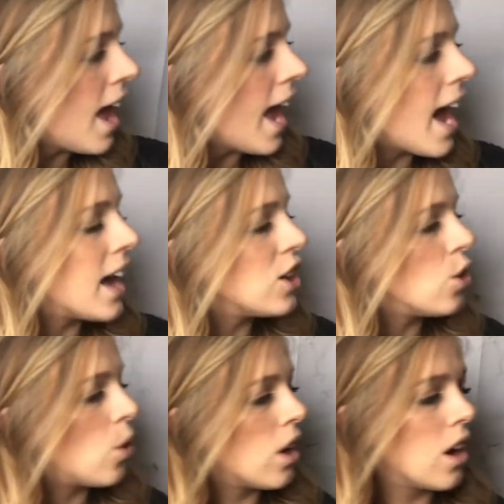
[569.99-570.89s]
at
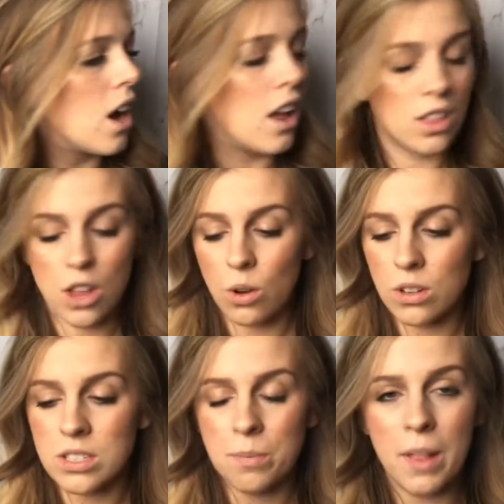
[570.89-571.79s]
your
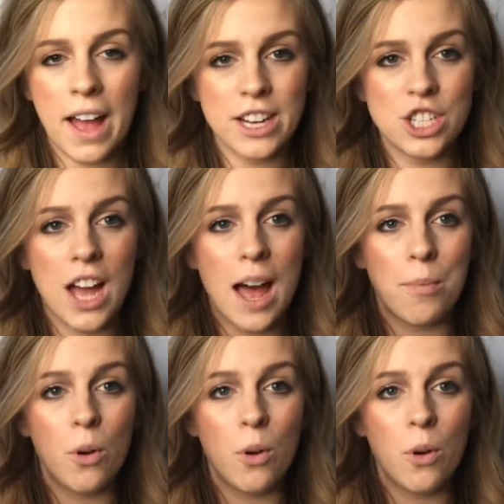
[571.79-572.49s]
local supply shop,